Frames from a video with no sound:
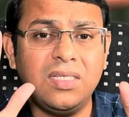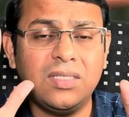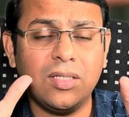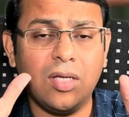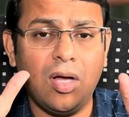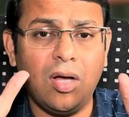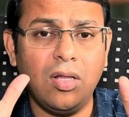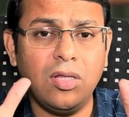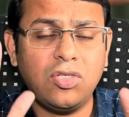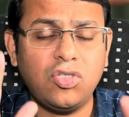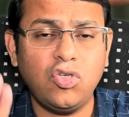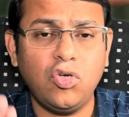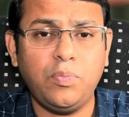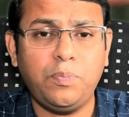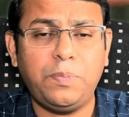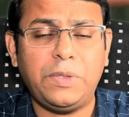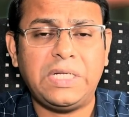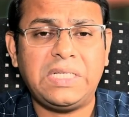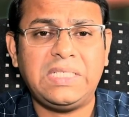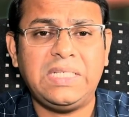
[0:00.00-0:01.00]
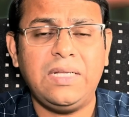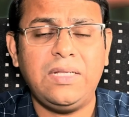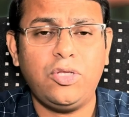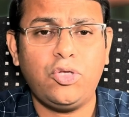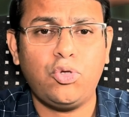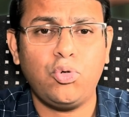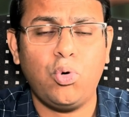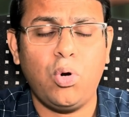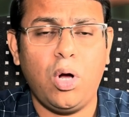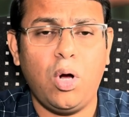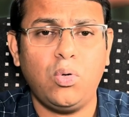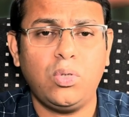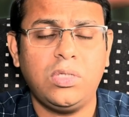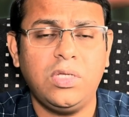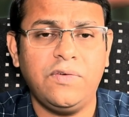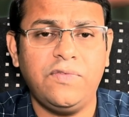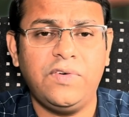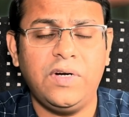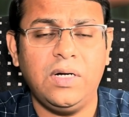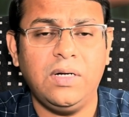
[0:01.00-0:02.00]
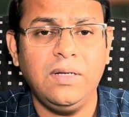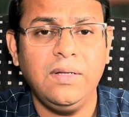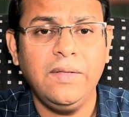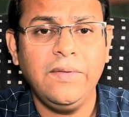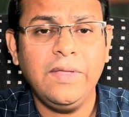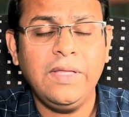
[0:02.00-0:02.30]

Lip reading: is also present throughout the world.